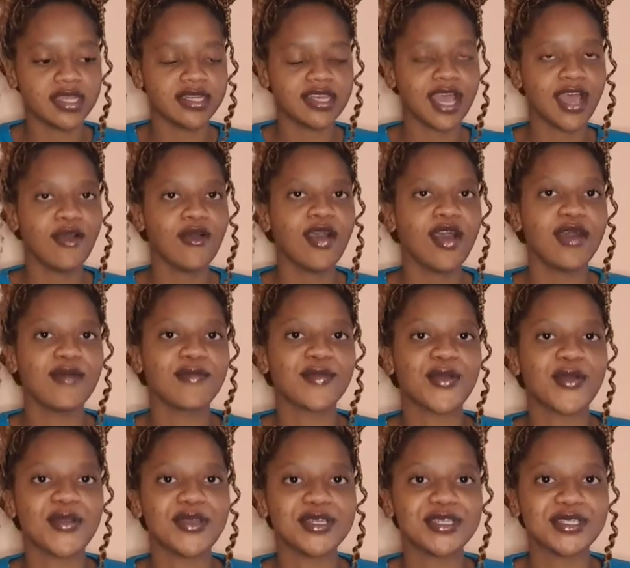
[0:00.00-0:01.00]
now I'm
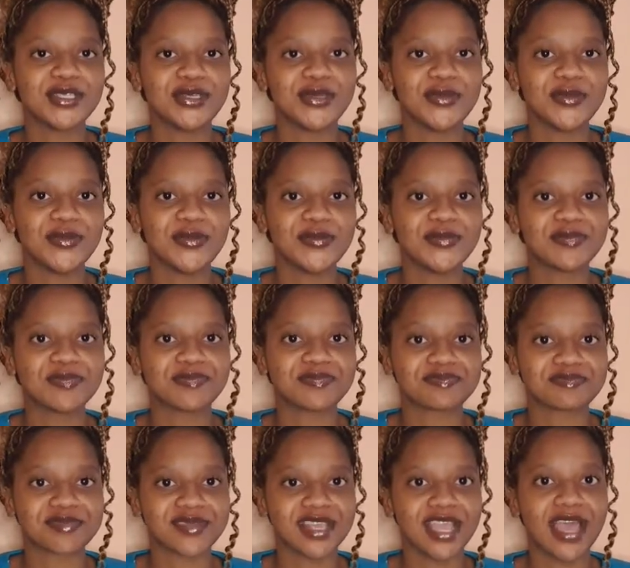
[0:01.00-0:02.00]

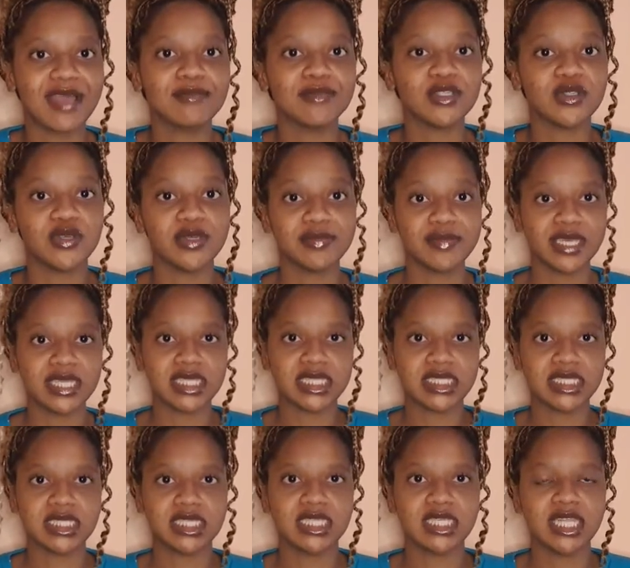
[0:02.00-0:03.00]
doing
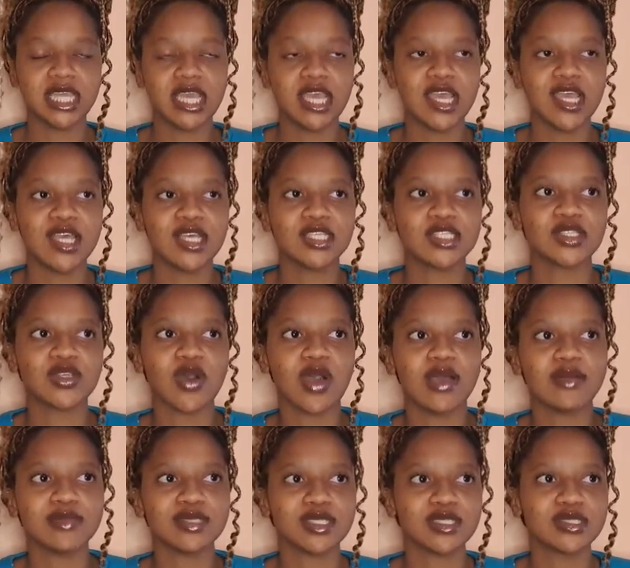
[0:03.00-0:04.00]
medicine, so I'm
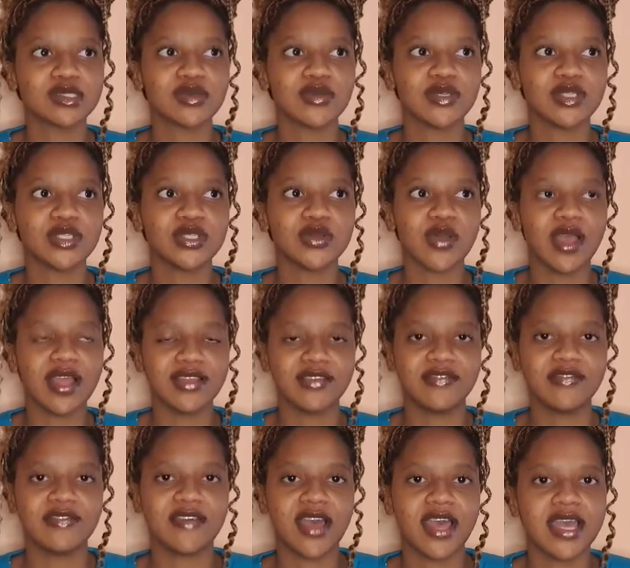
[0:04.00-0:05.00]
just going to
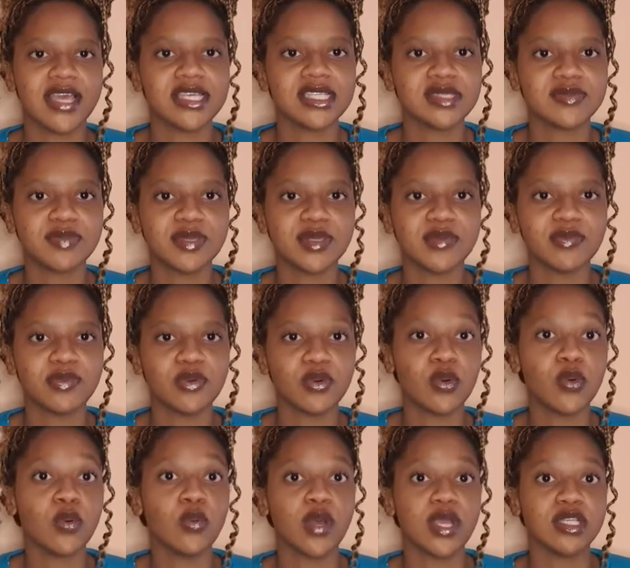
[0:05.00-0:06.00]
advise people who
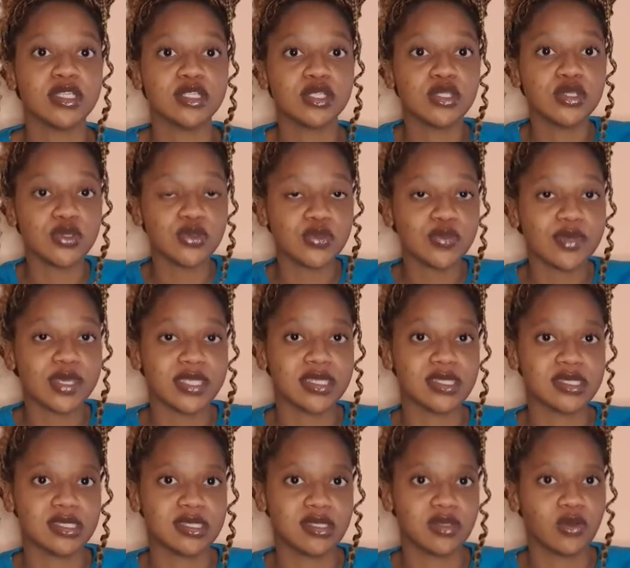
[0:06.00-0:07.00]
want to do
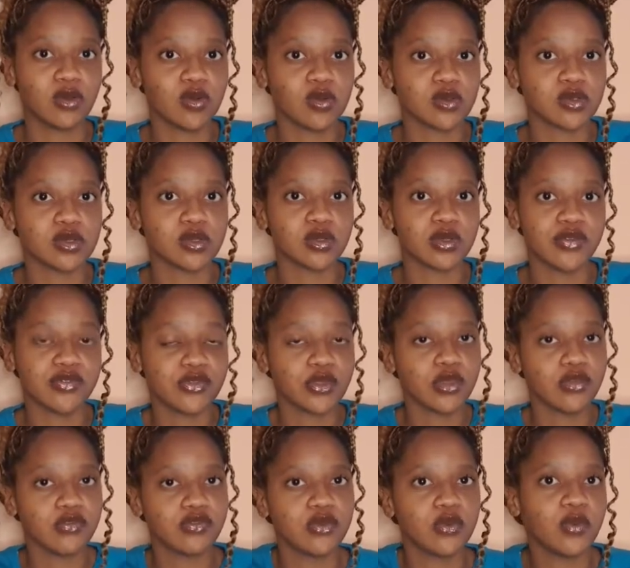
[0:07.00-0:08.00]
medicine also.
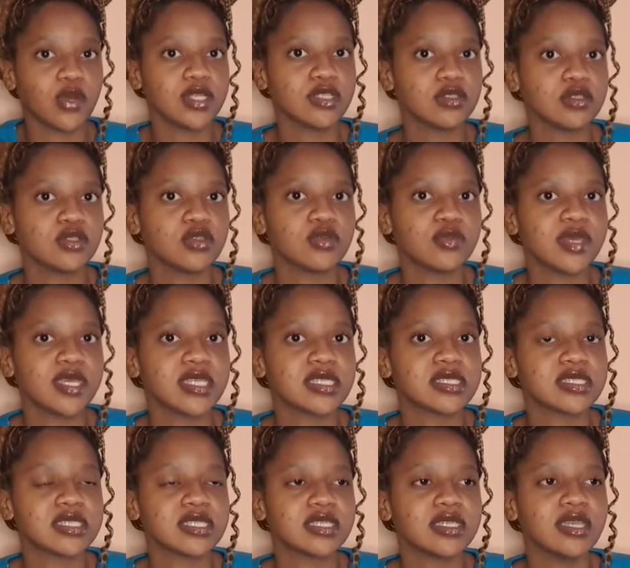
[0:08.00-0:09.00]
If you want to do
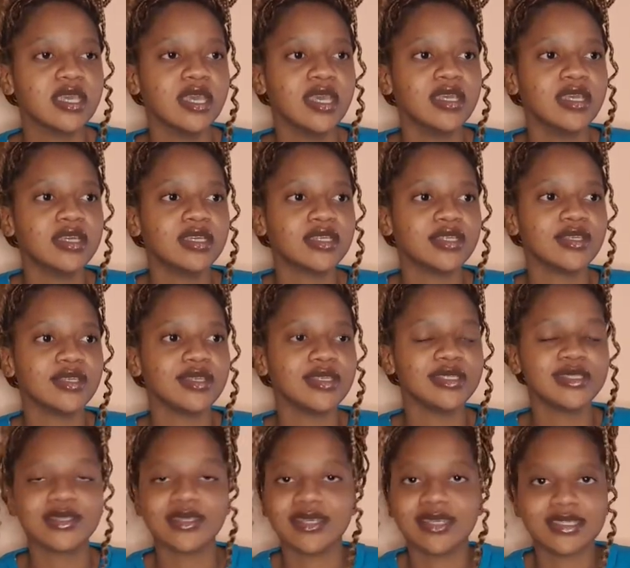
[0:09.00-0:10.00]
medicine, you need to
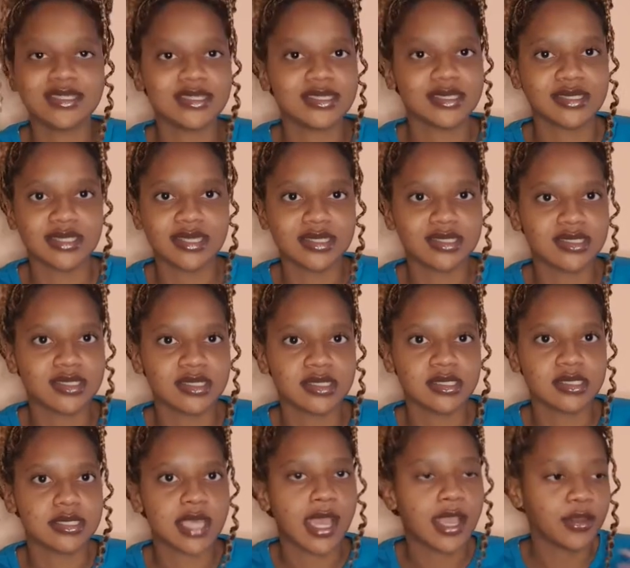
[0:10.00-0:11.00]
get distinctions.
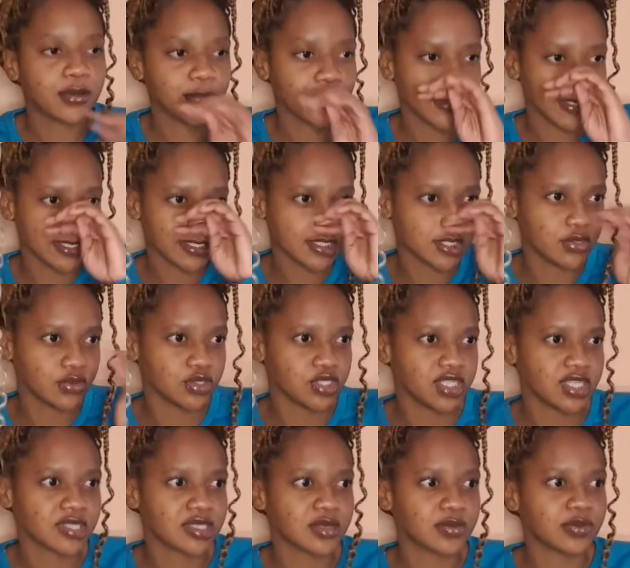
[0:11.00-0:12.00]
I know that you
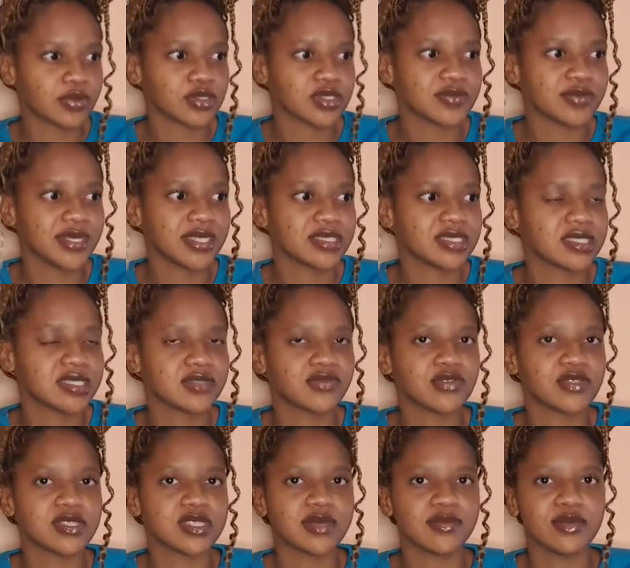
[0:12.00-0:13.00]
check the prospectus for
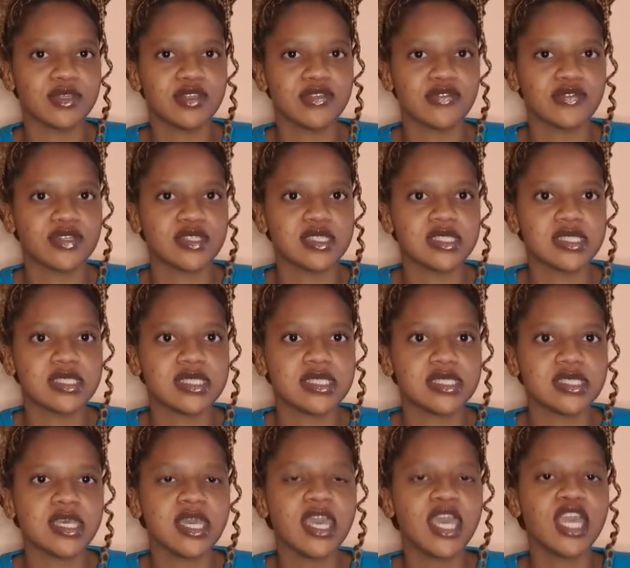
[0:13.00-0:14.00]
some universities,
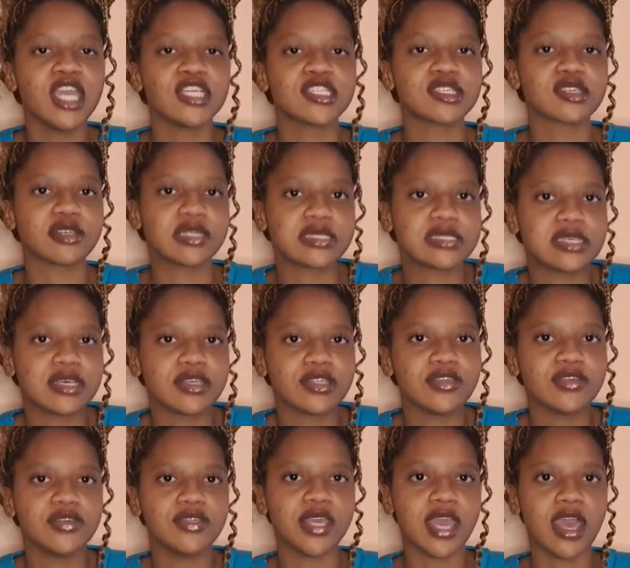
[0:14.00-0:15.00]
it's going to tell you,
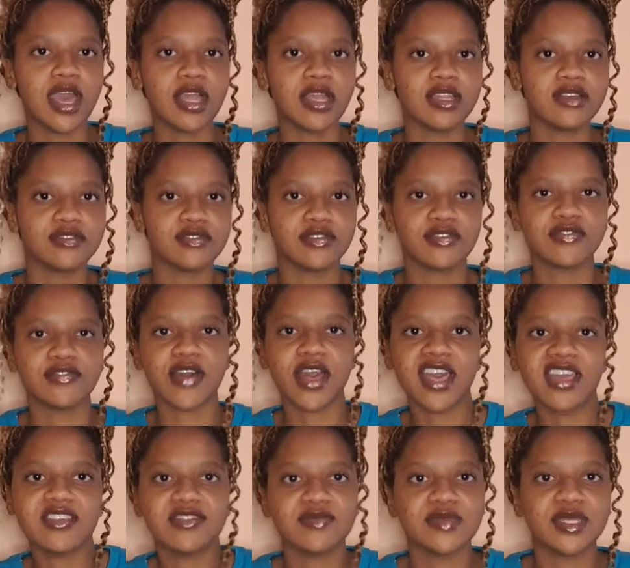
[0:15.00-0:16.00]
yeah, level
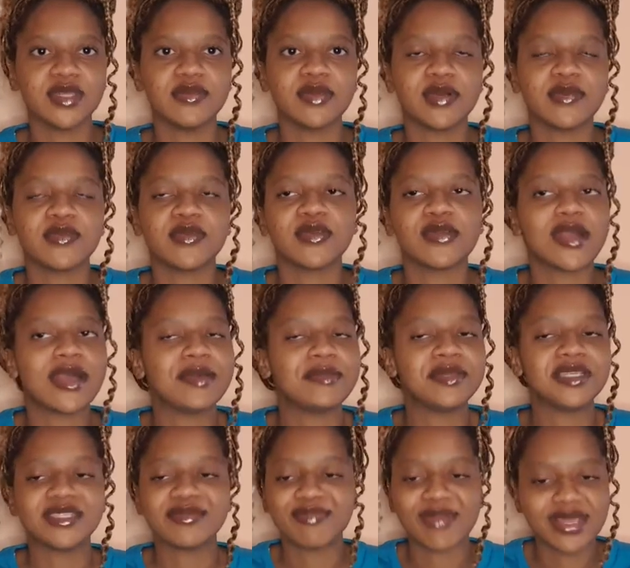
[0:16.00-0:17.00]
5 minimum
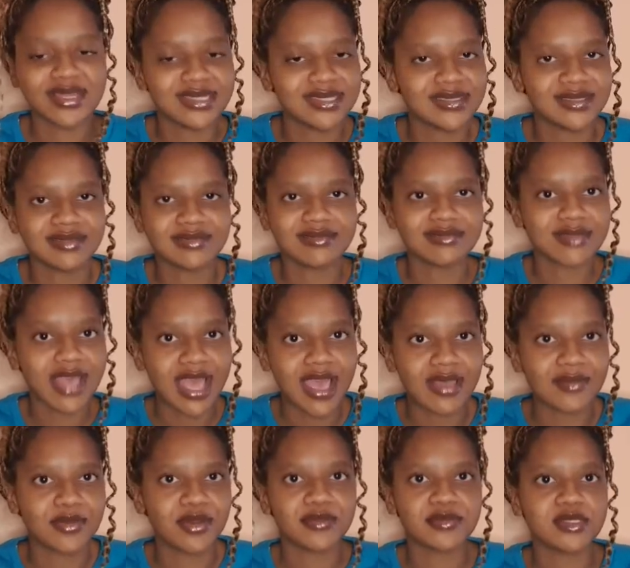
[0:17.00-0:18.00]
requirement, but I
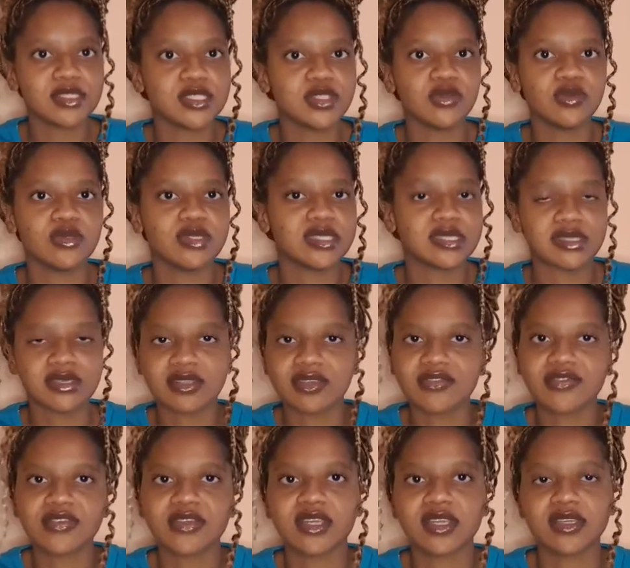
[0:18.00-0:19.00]
promise you, in South
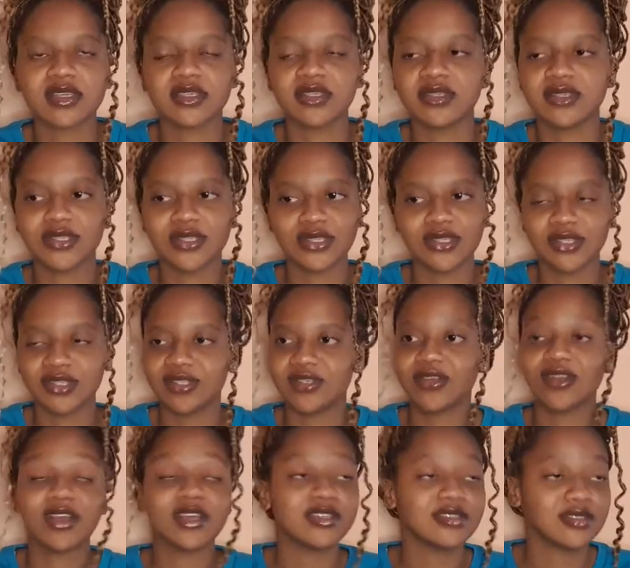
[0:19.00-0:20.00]
Africa, you
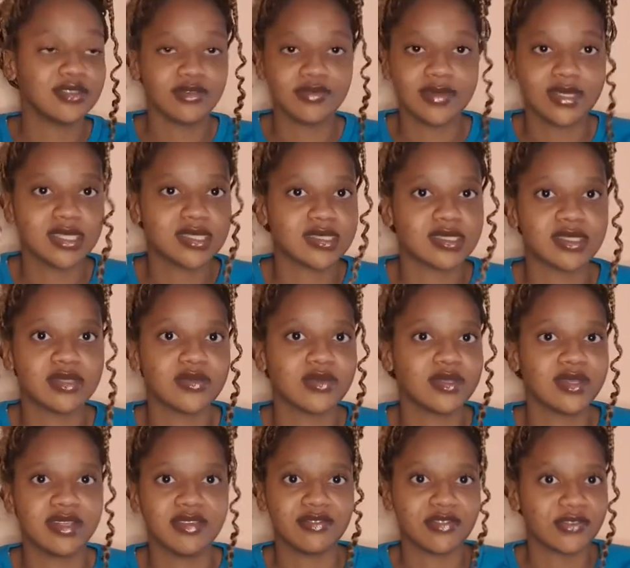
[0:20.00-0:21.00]
can't do medicine with
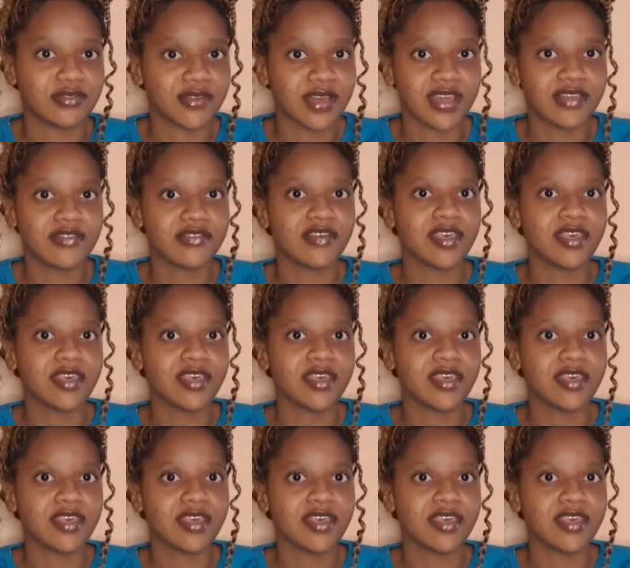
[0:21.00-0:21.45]
level 5